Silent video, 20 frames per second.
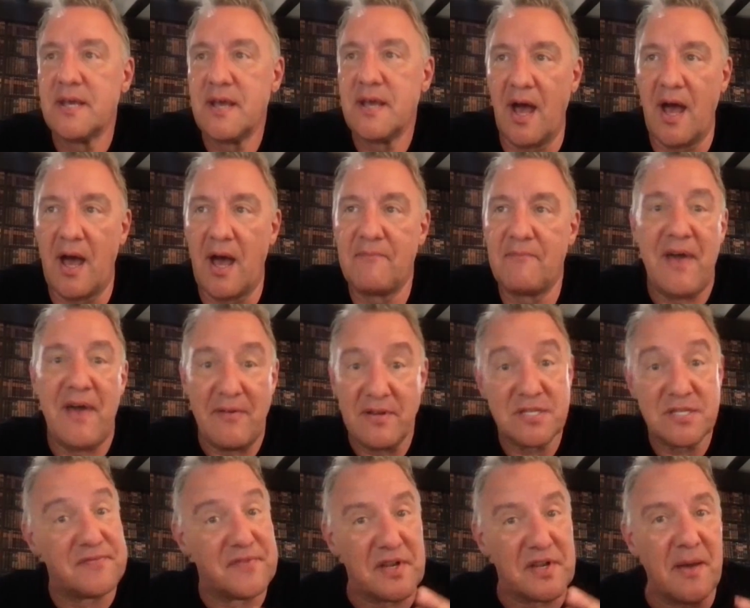Various
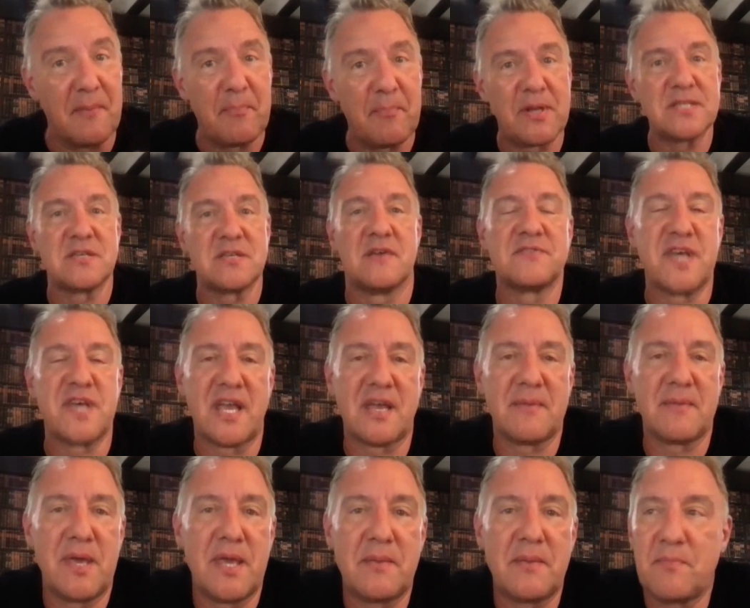different companies that have taken
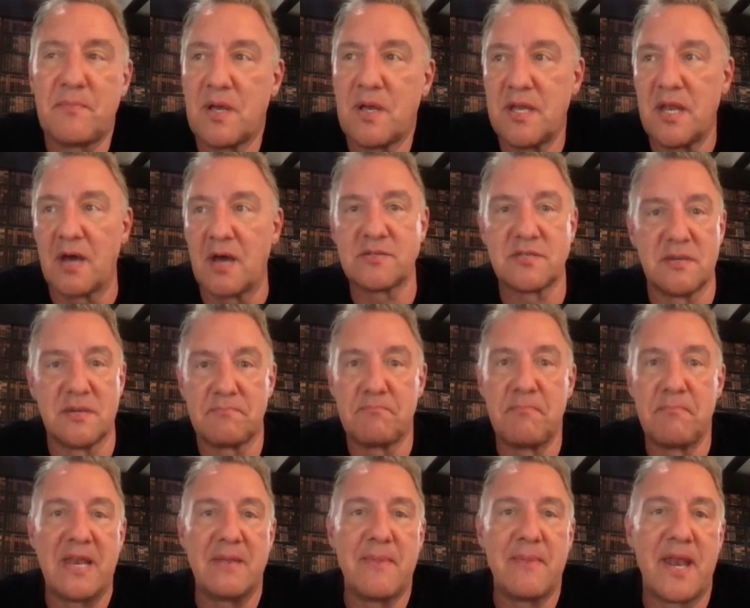me, to
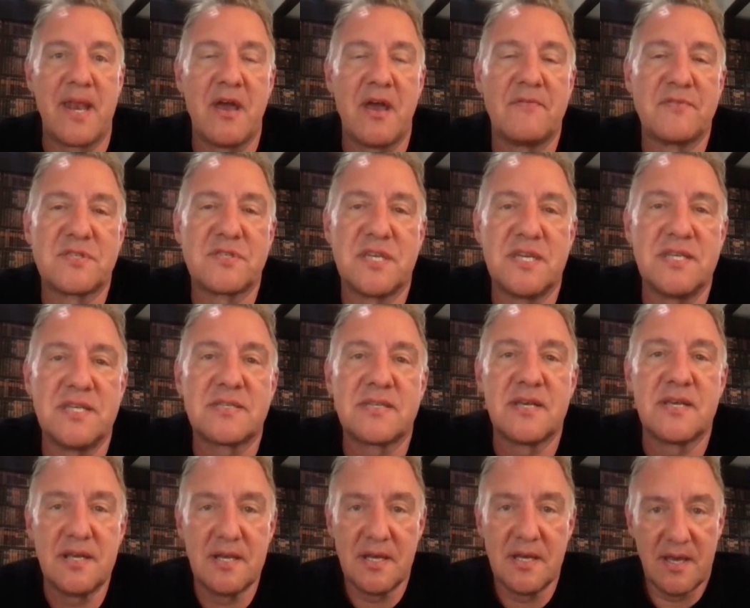many overseas
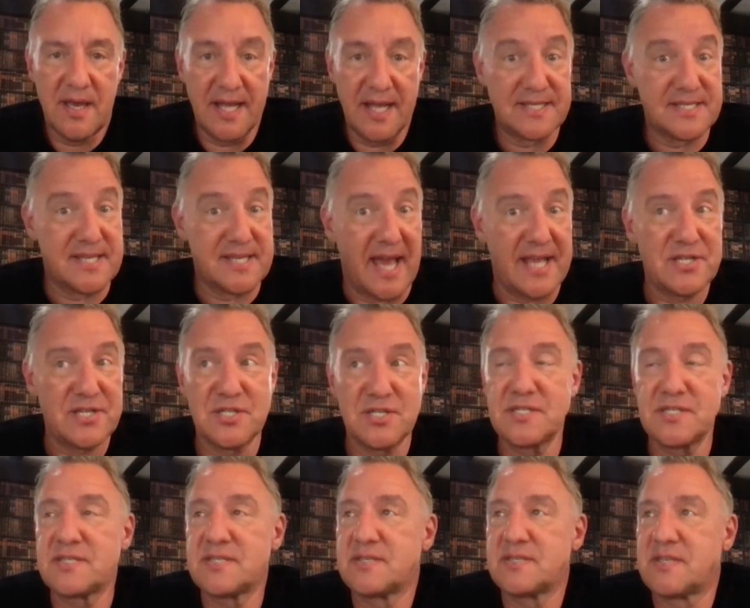
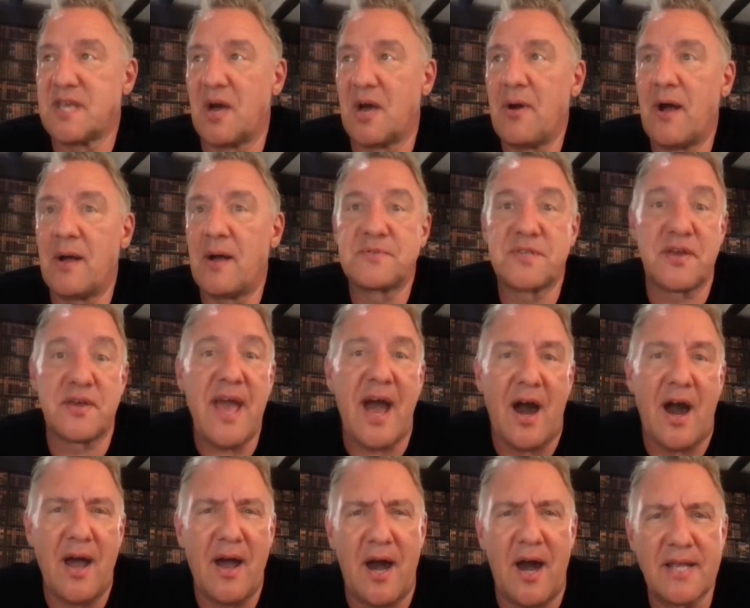installations. So
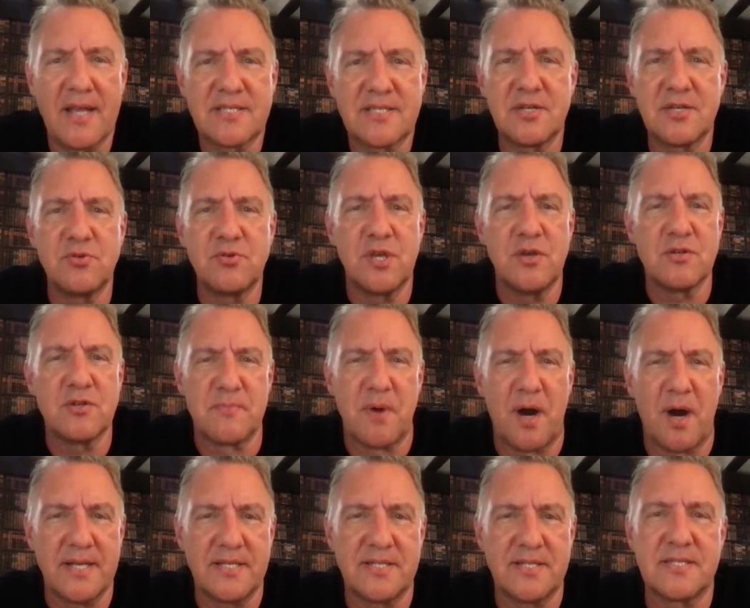yeah, I still use
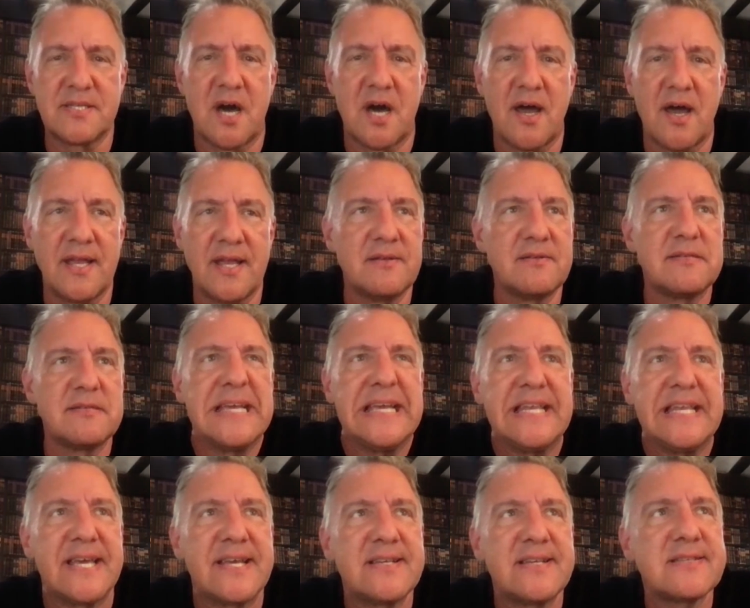my design
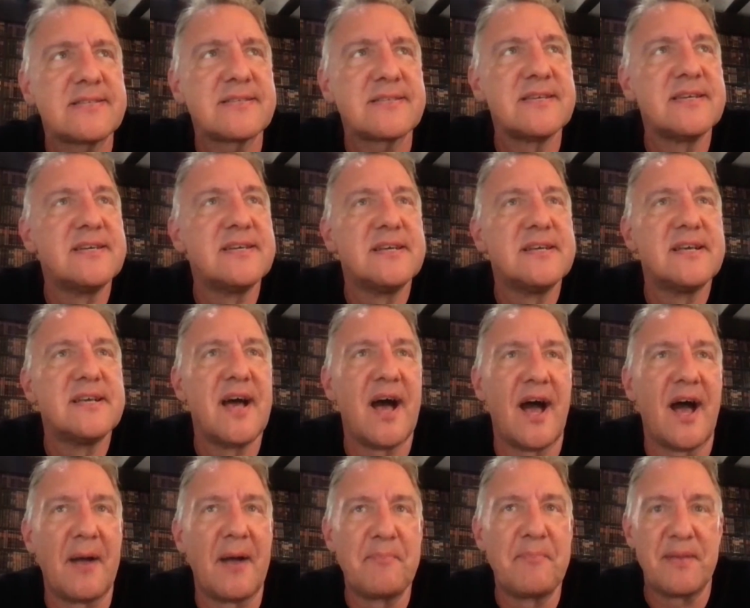leanings
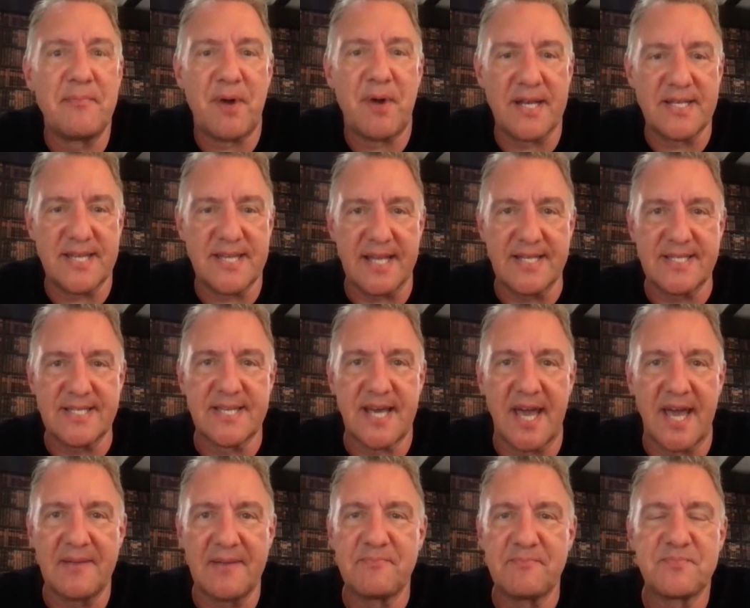in my
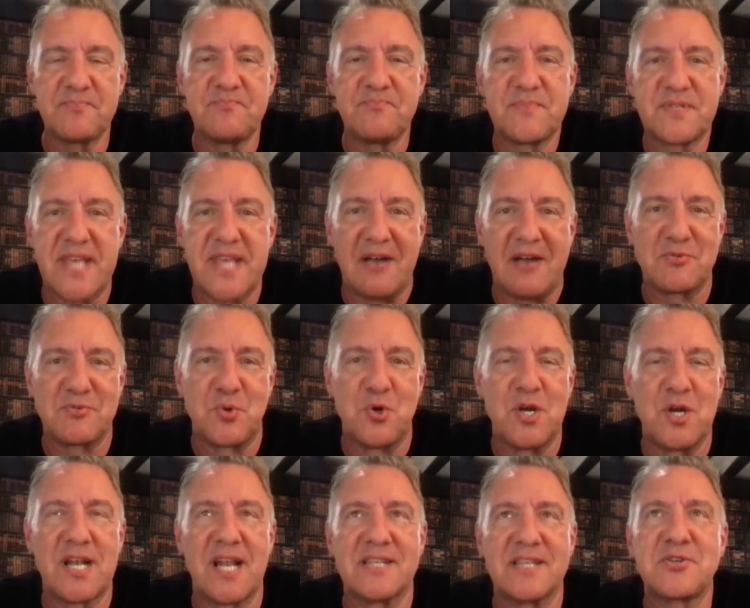day-to-day sales
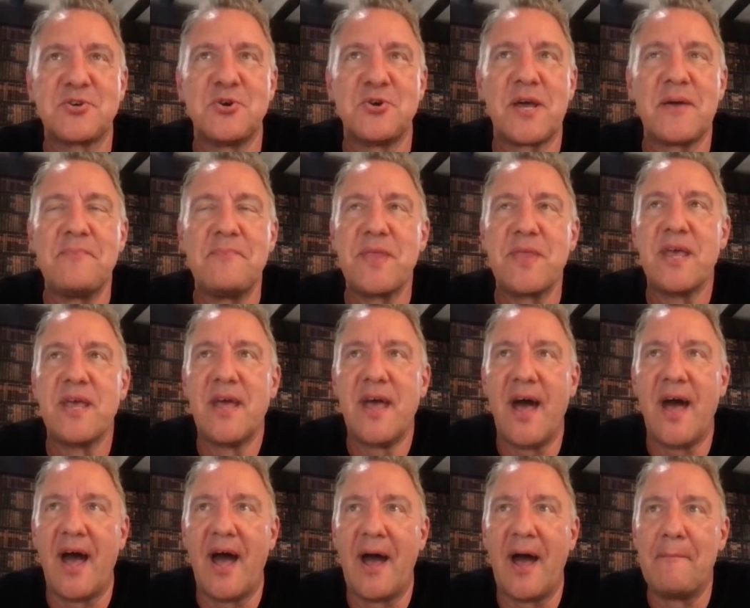work, let's call it.
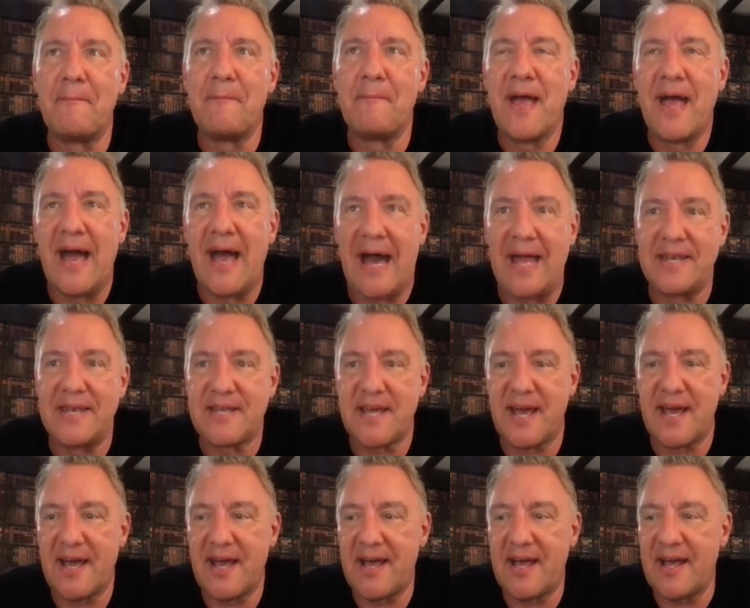
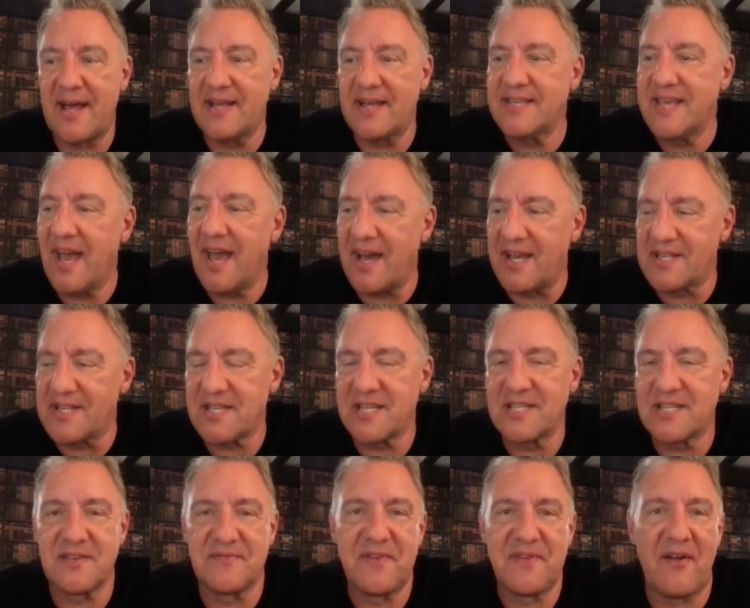Yeah,
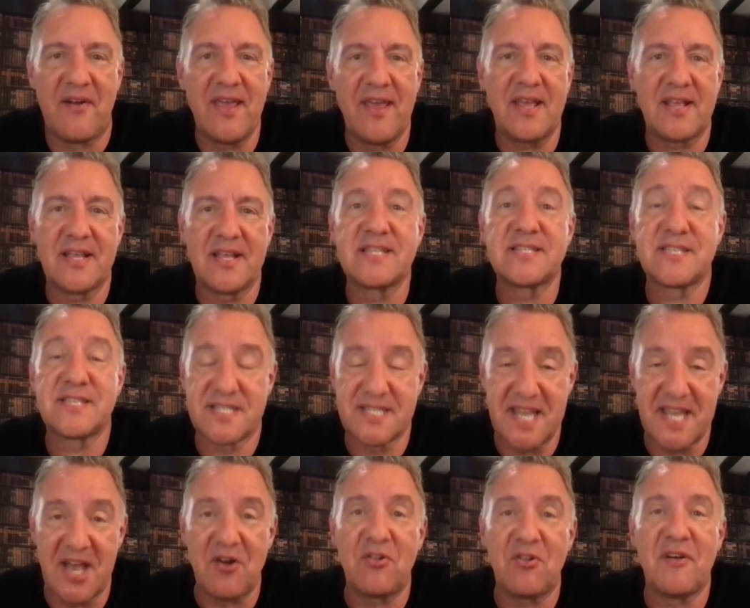it's
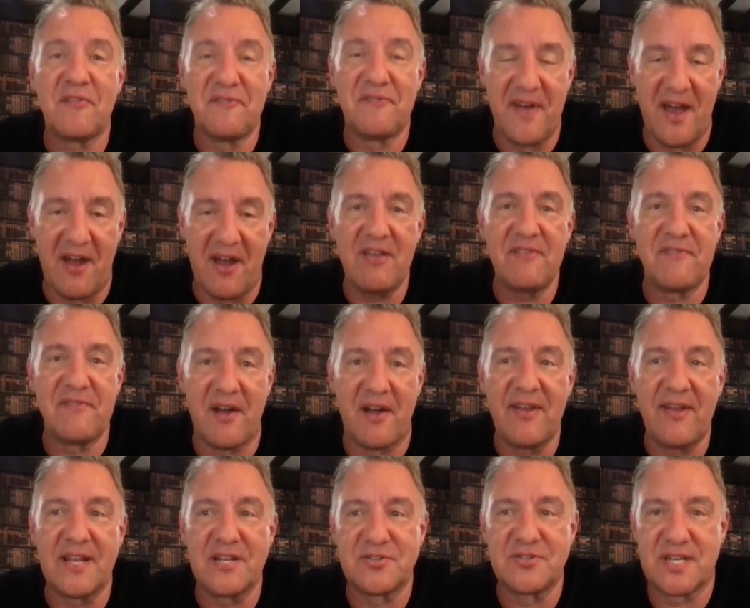still a
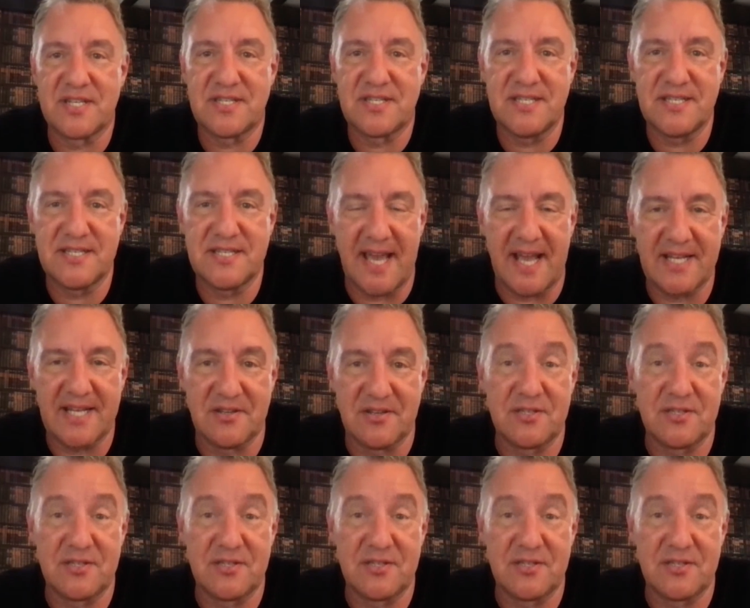very interesting sector.